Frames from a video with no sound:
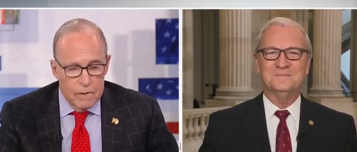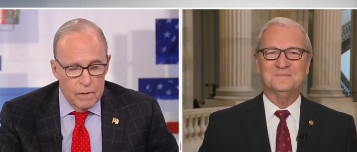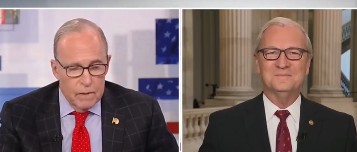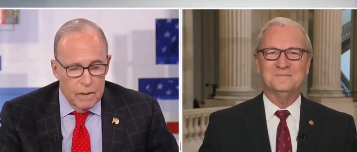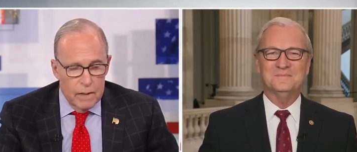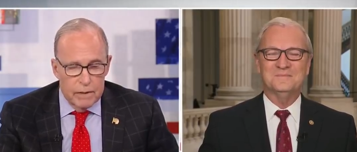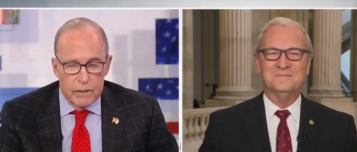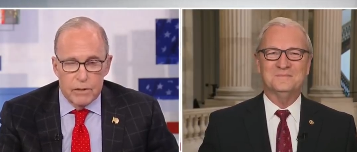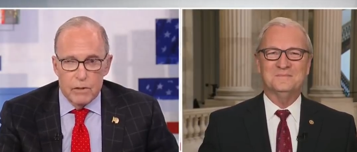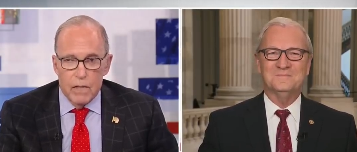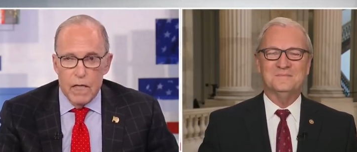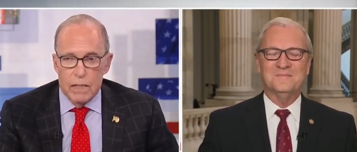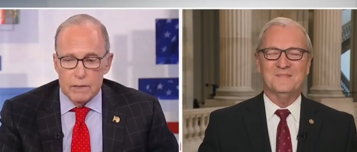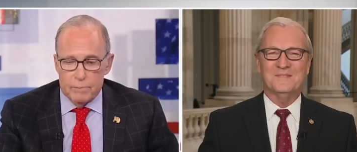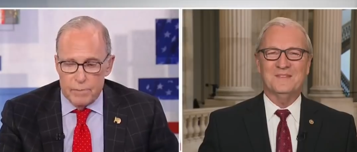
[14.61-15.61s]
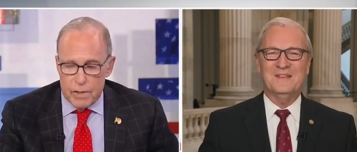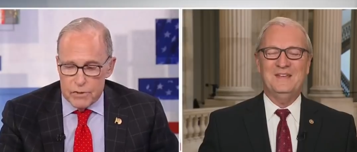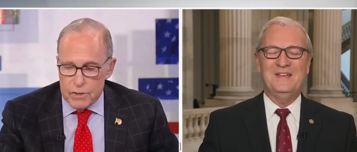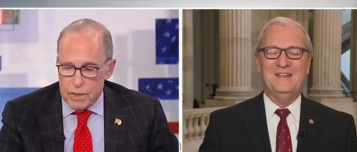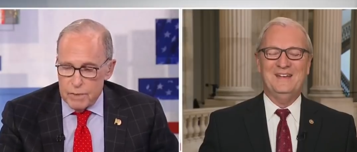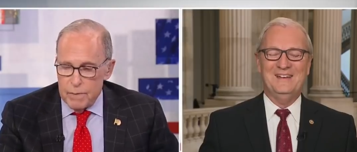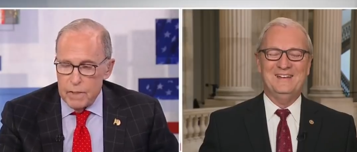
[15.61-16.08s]
Speaker 1: I think you're on the
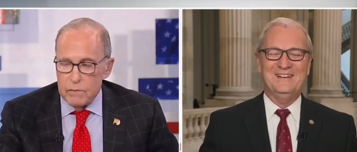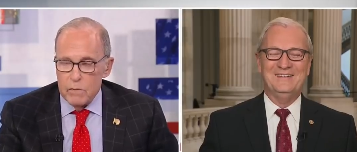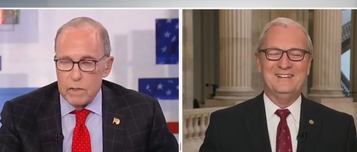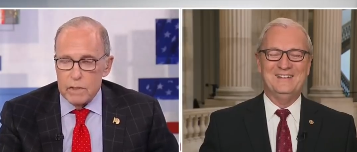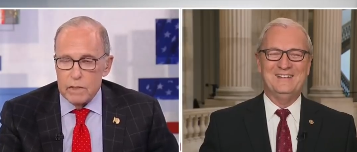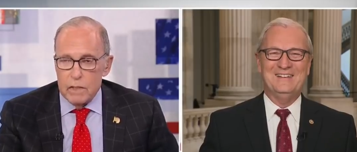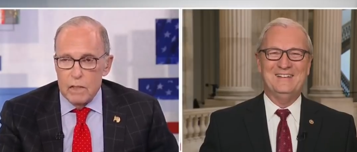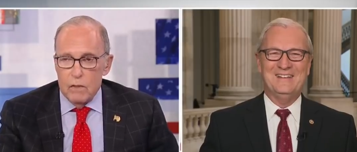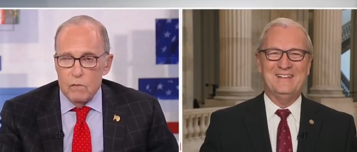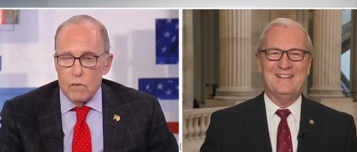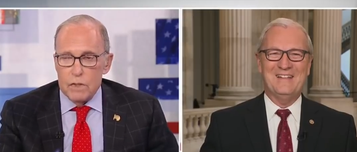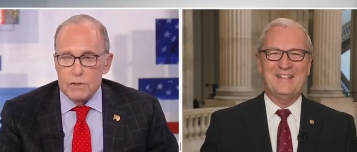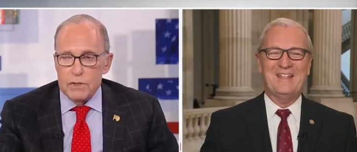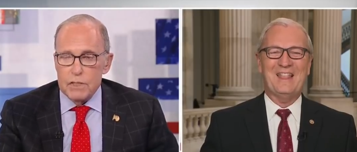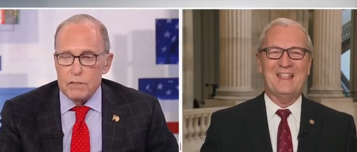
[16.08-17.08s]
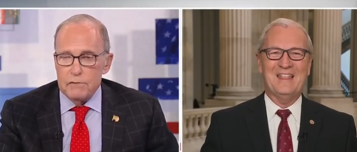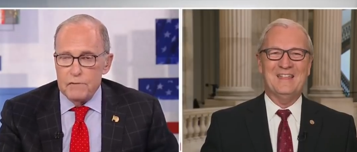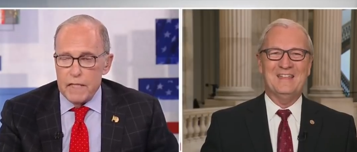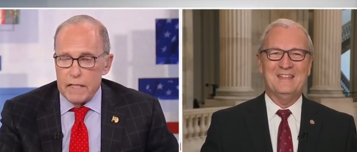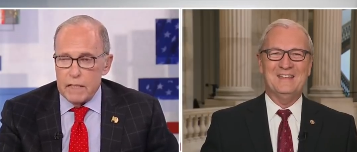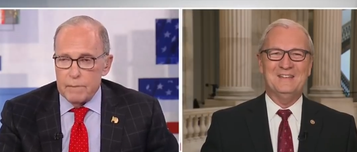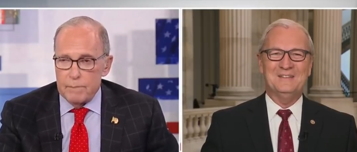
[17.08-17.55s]
budget committee. What do you what do you
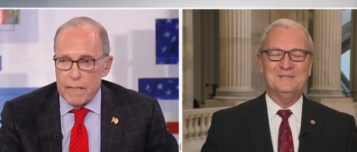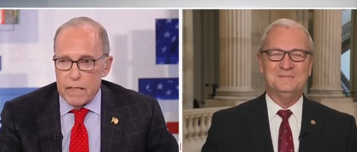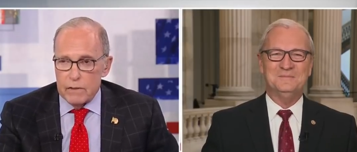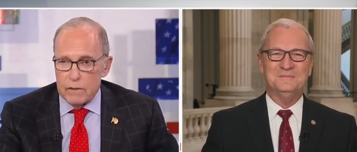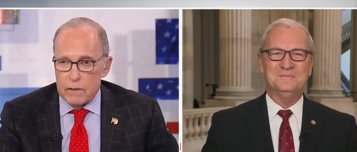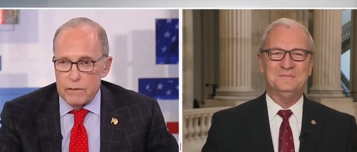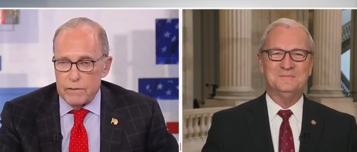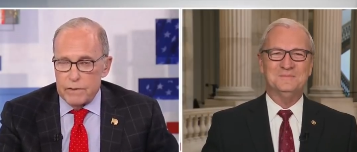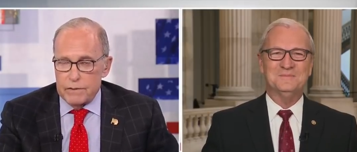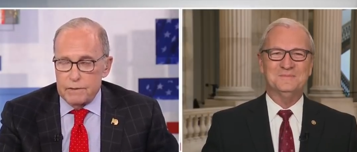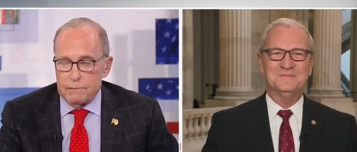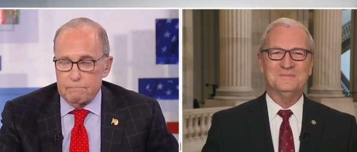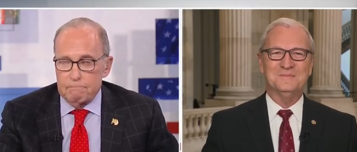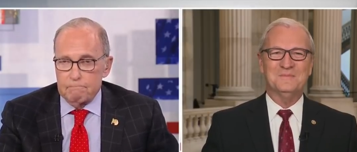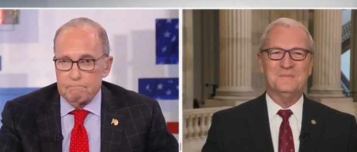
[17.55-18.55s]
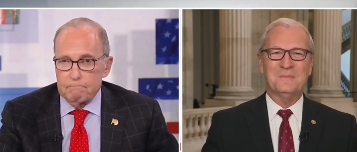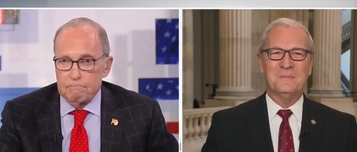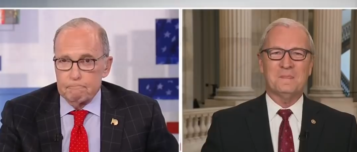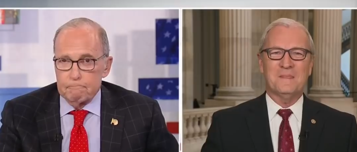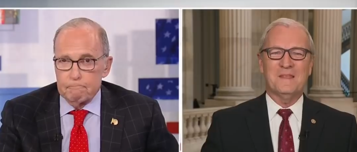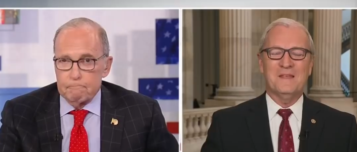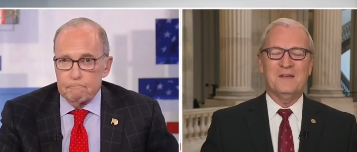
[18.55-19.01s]
think about all this?
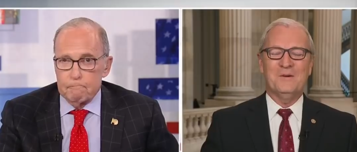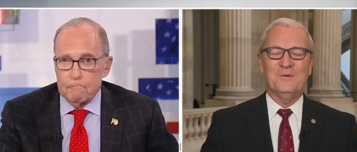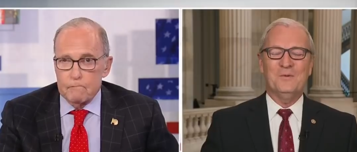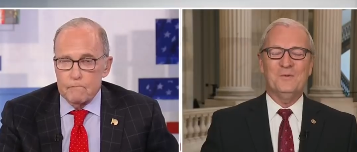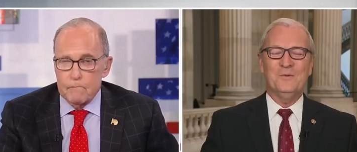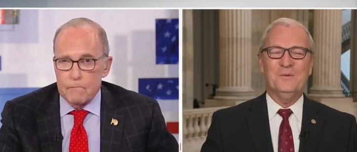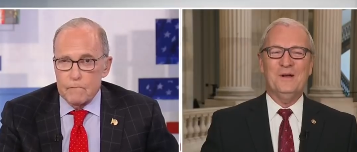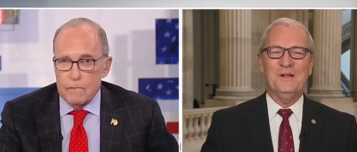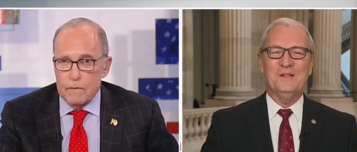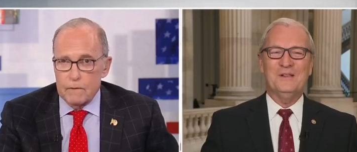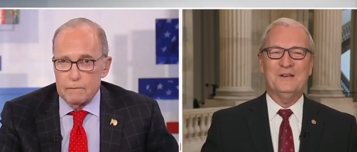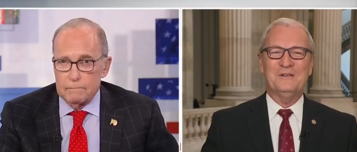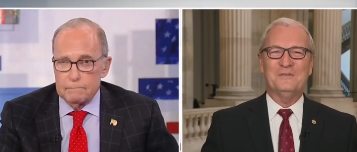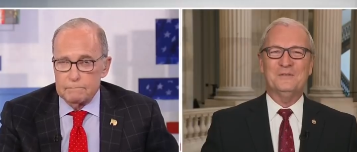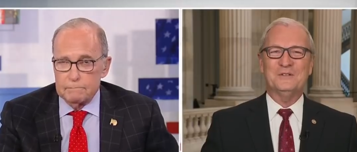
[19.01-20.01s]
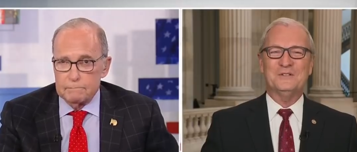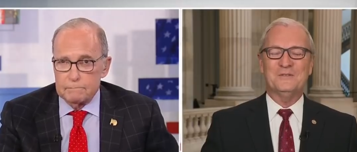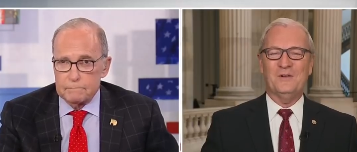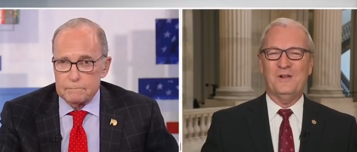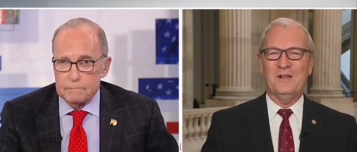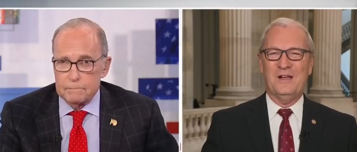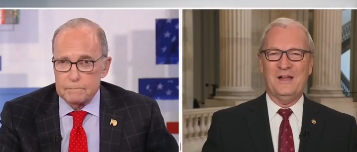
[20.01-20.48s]
Speaker 2: Well, Larry, first of
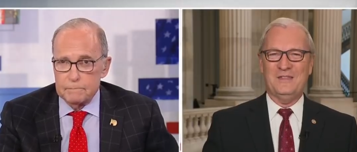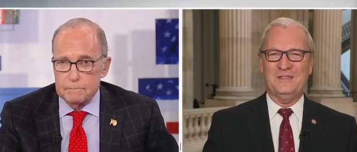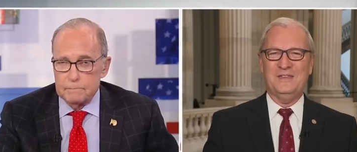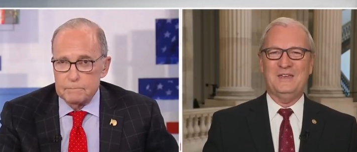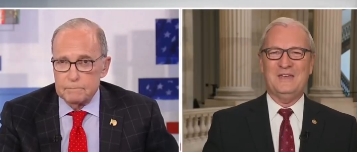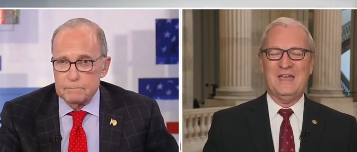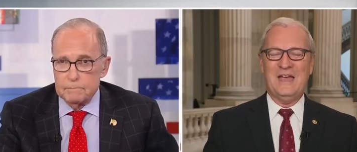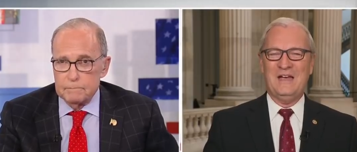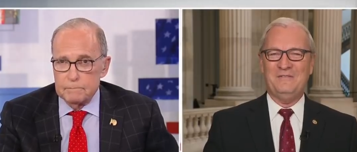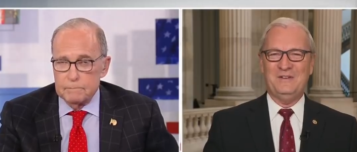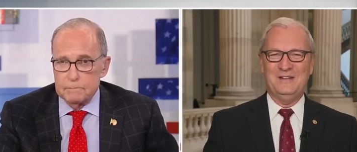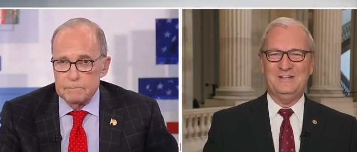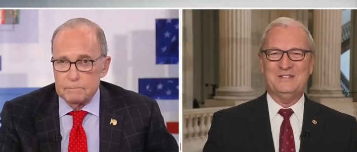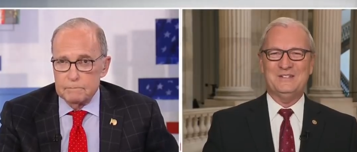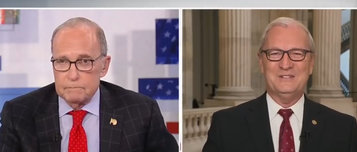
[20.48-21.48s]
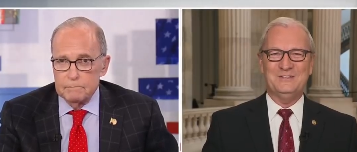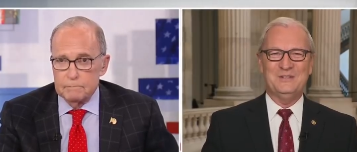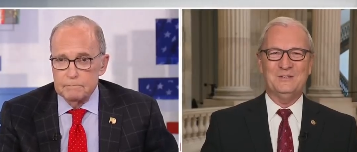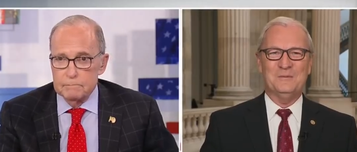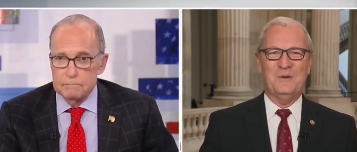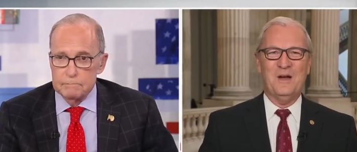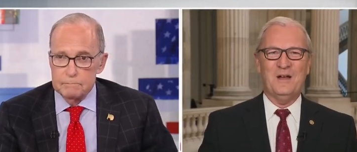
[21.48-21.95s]
all, I think having listened to
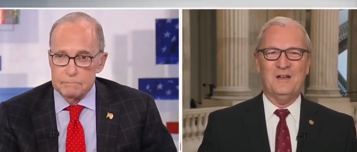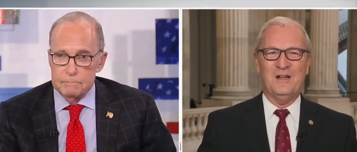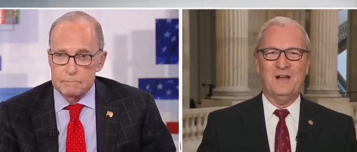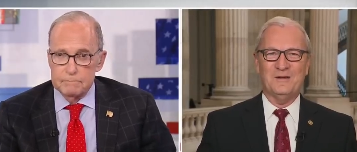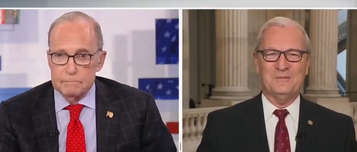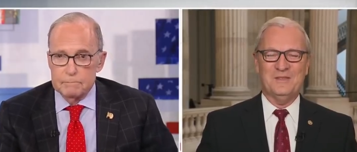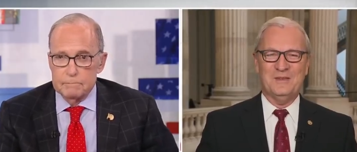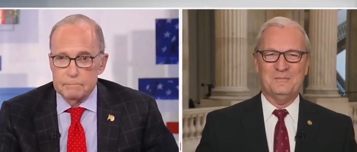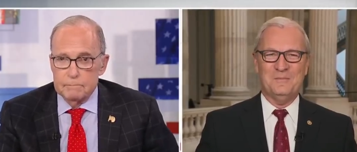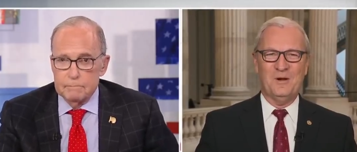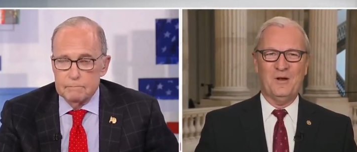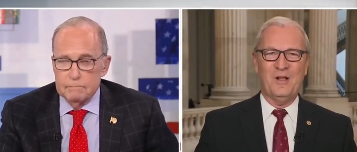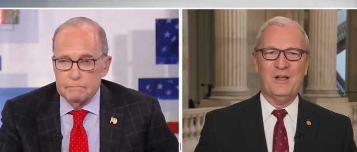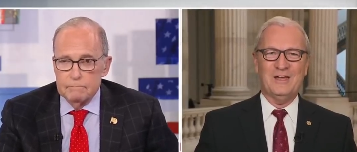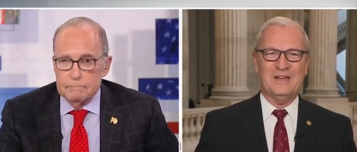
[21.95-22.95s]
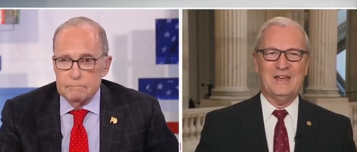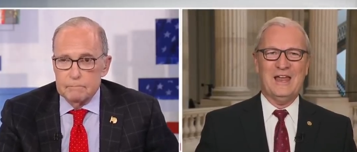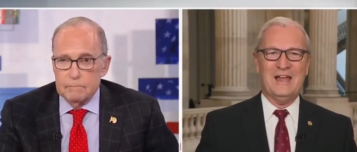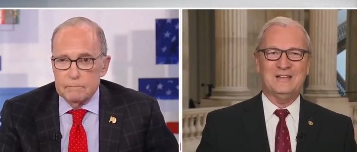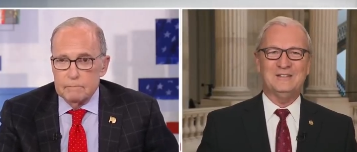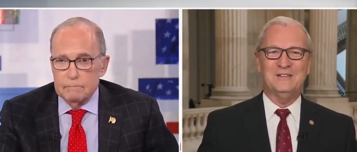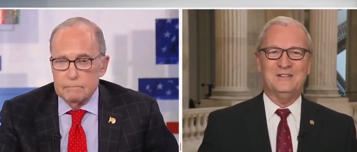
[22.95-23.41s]
your monologue, that about all I could
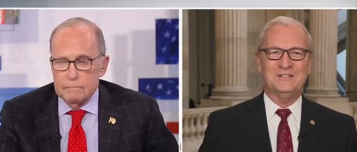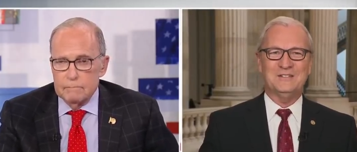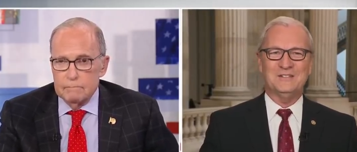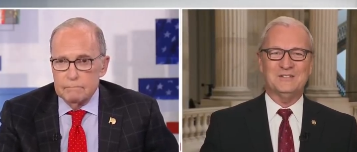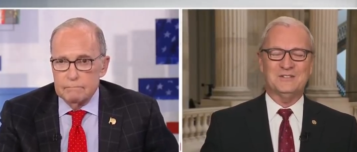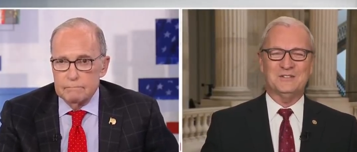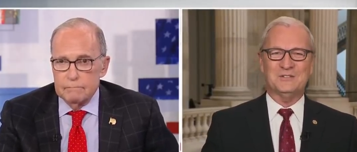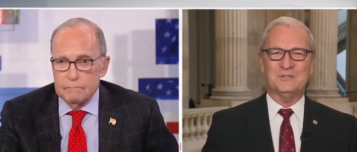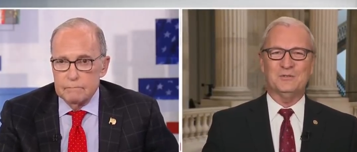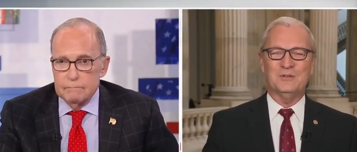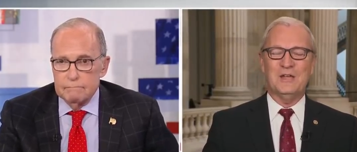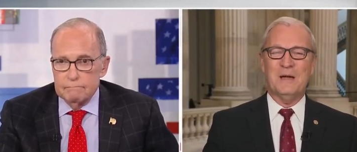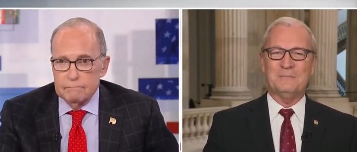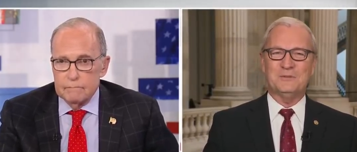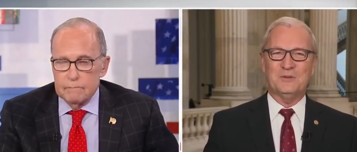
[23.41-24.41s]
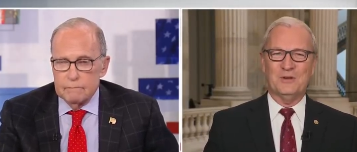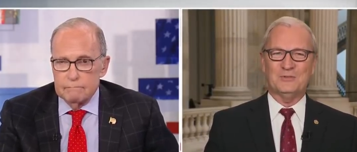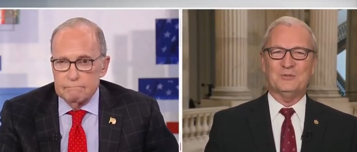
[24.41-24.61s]
add to this is to screw it up. So I'll